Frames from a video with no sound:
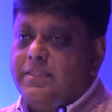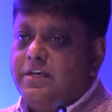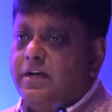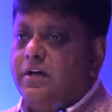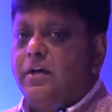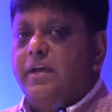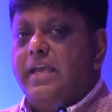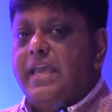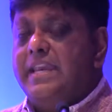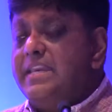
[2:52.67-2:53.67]
the
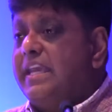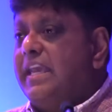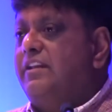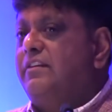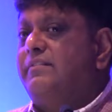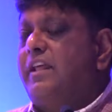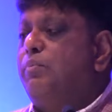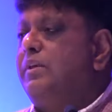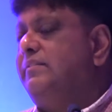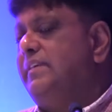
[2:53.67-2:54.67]
indicators that
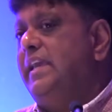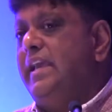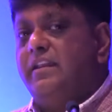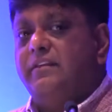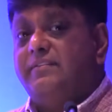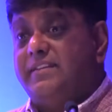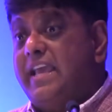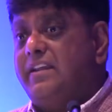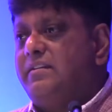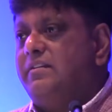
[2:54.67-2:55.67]
we see in a
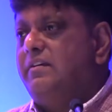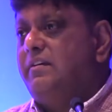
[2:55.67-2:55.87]
state,